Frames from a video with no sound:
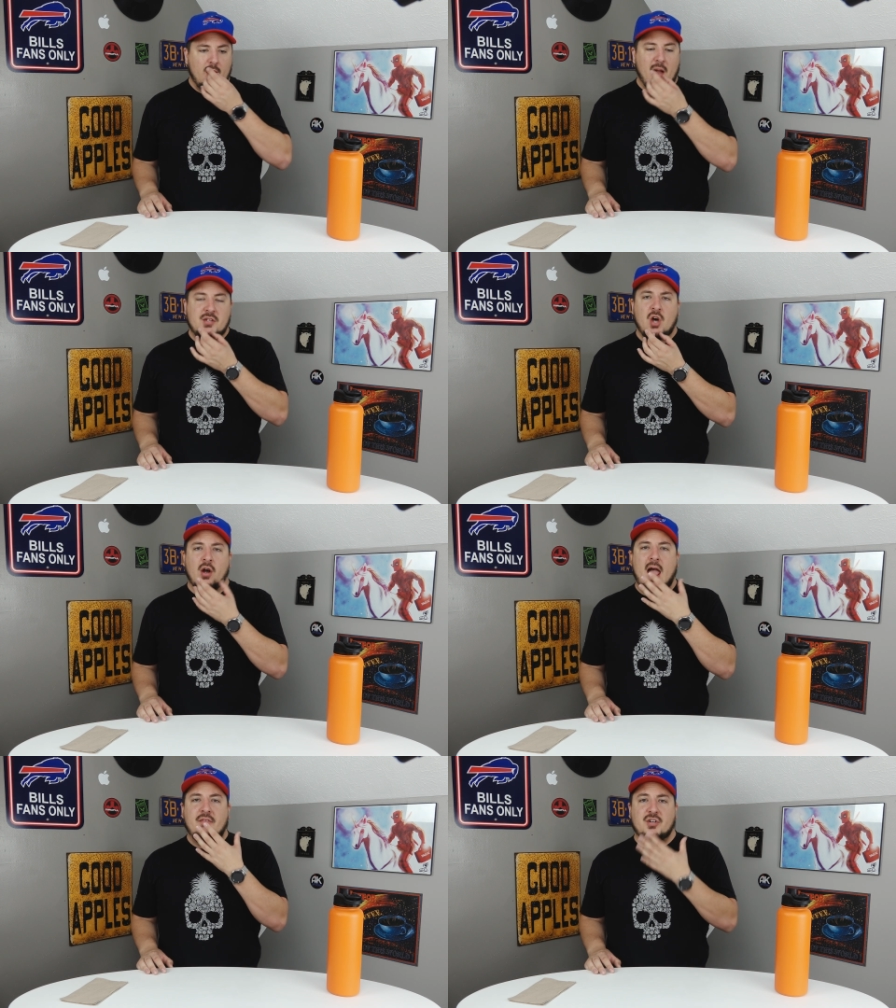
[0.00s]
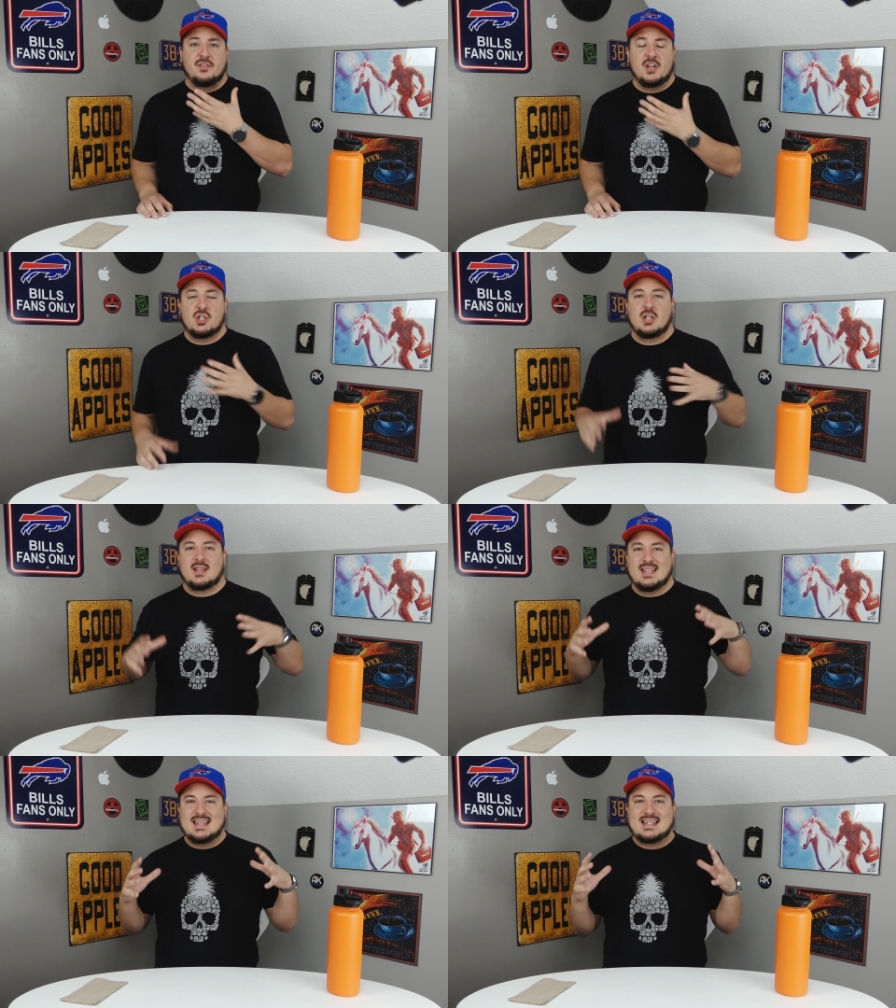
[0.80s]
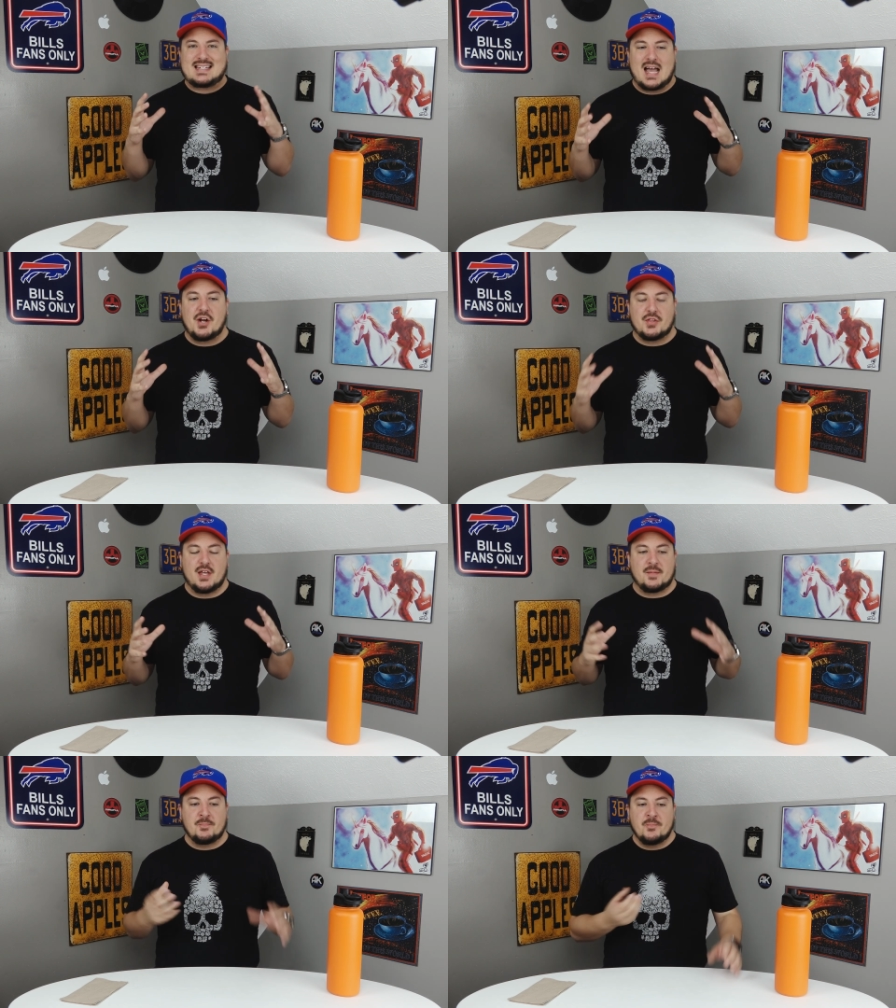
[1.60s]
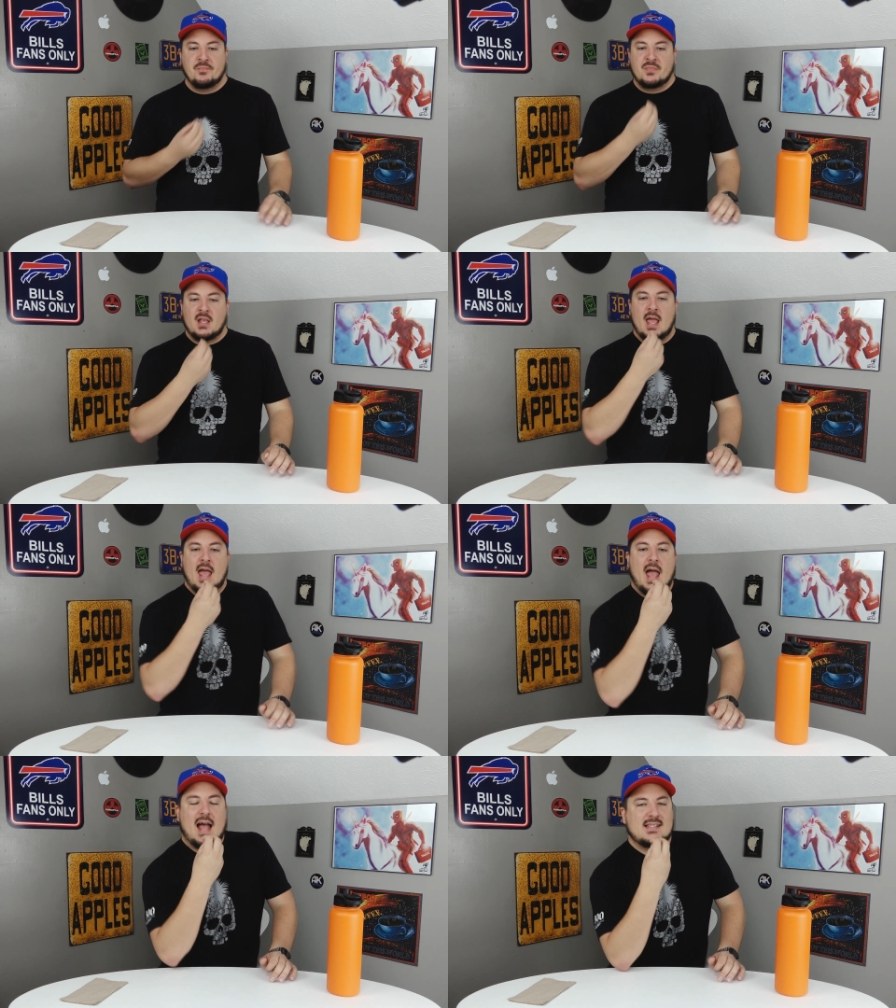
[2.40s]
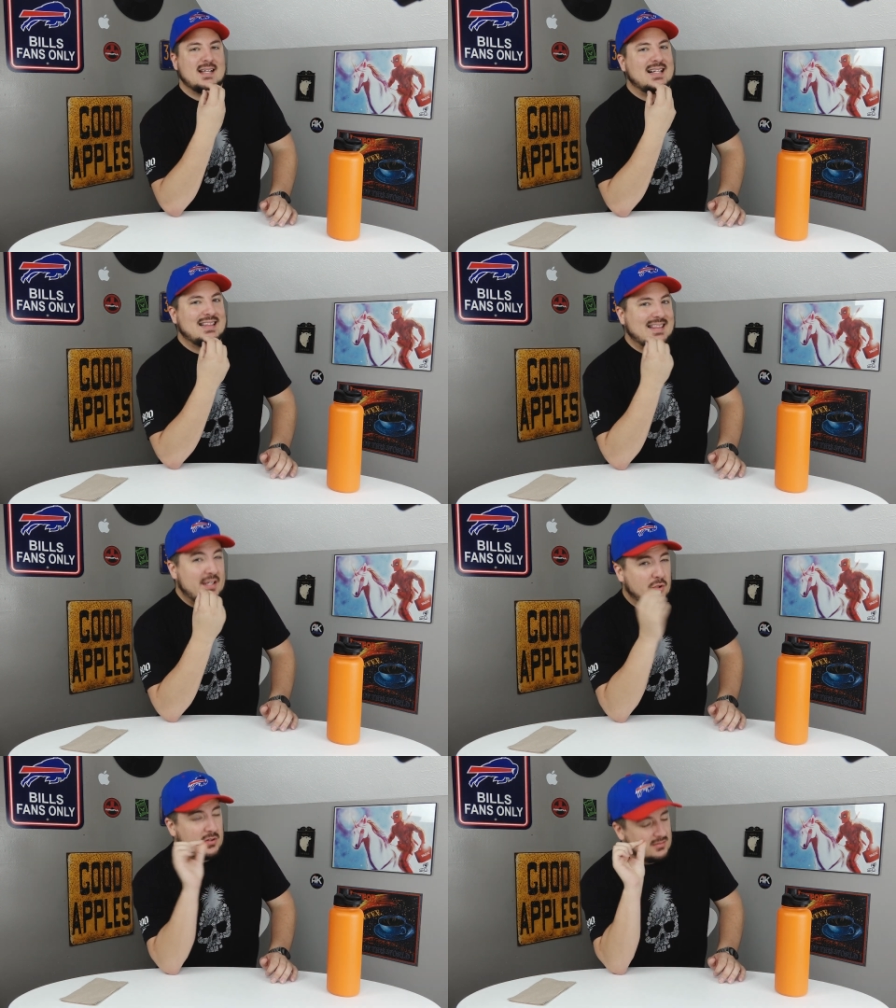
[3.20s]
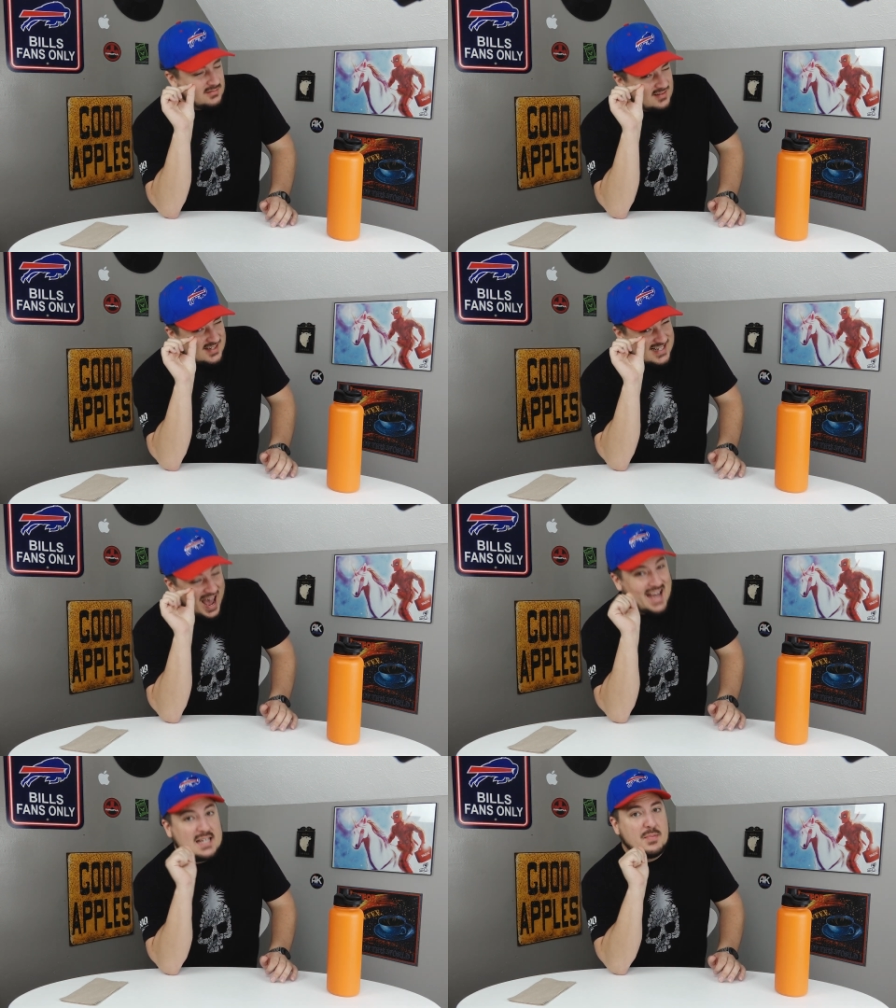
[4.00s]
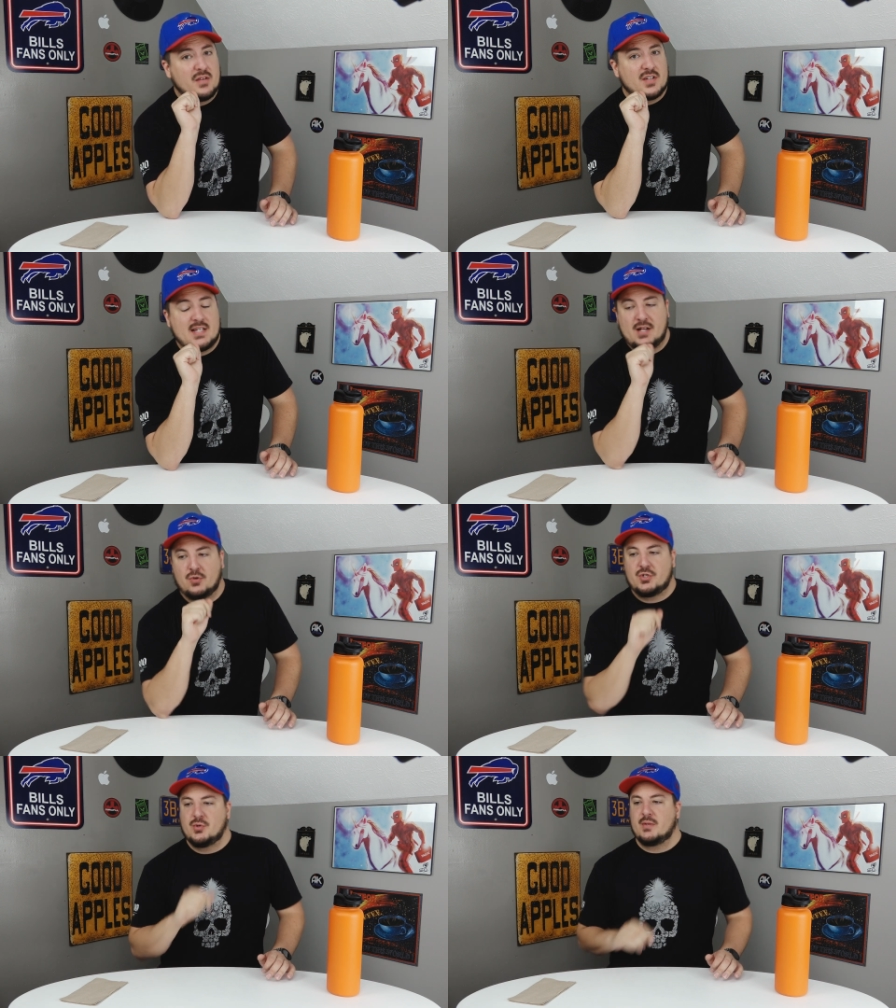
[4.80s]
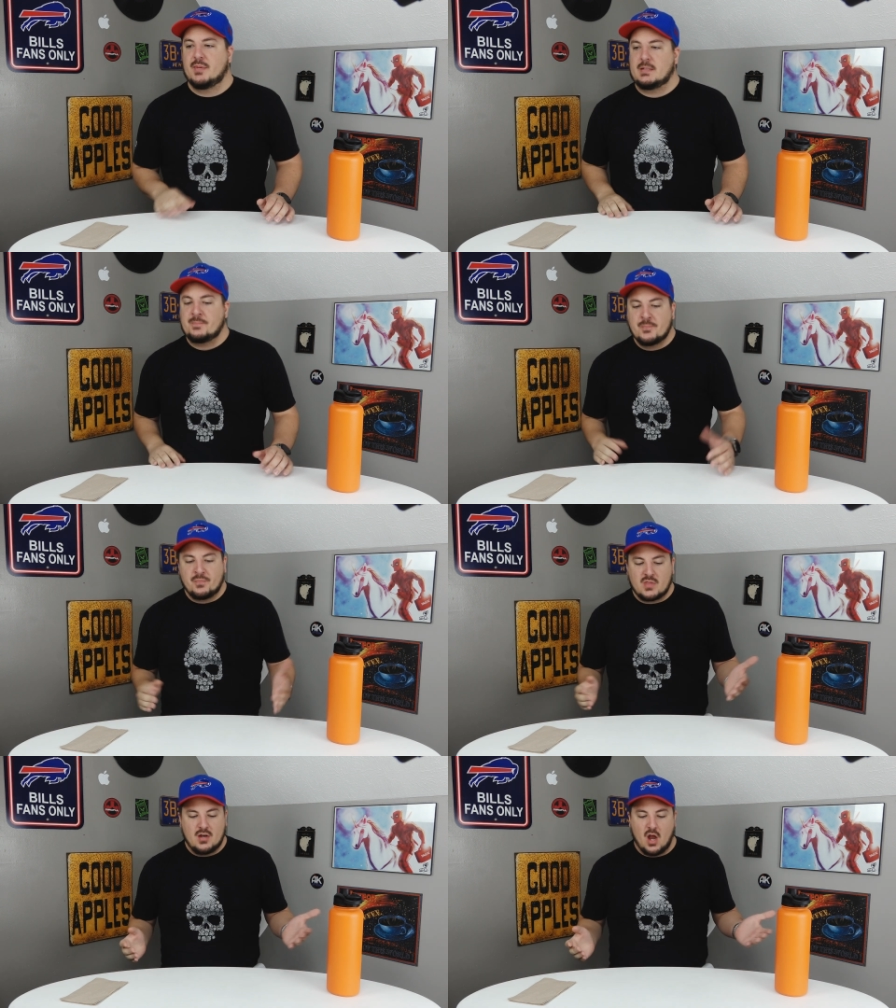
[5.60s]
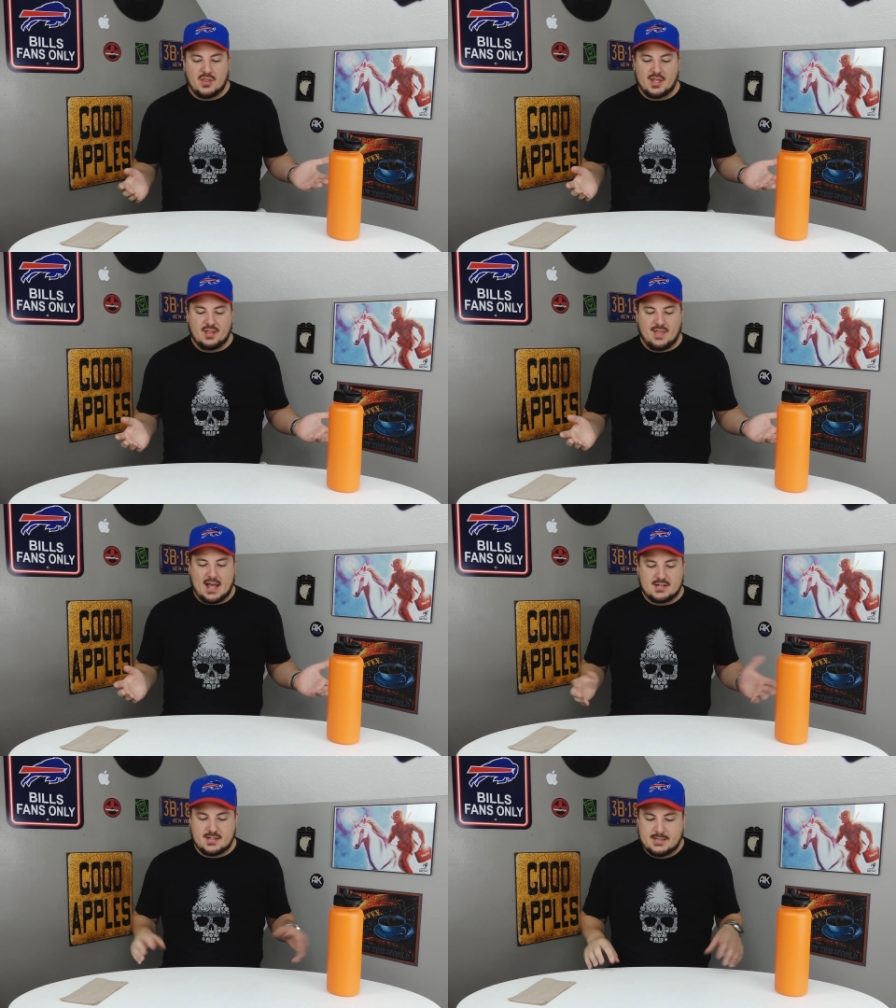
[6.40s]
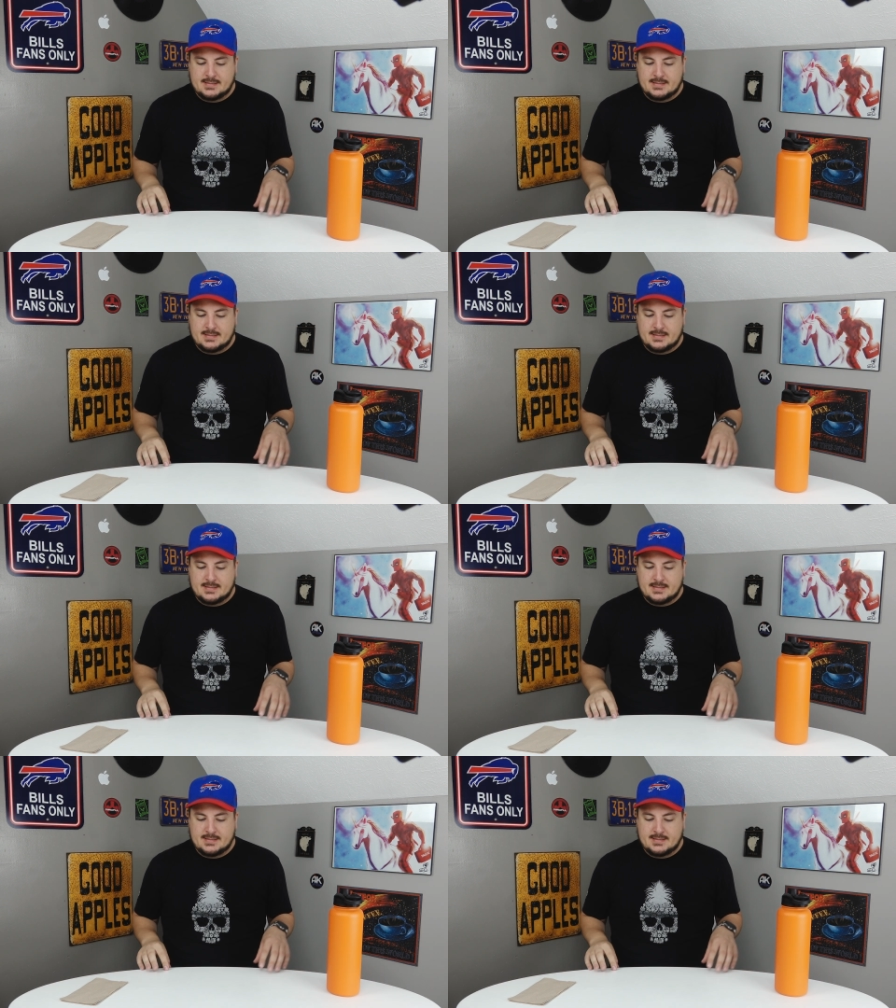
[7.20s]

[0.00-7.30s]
My tongue, after finishing the entire thing, has a little tiny bit of a tingle to it, but nothing that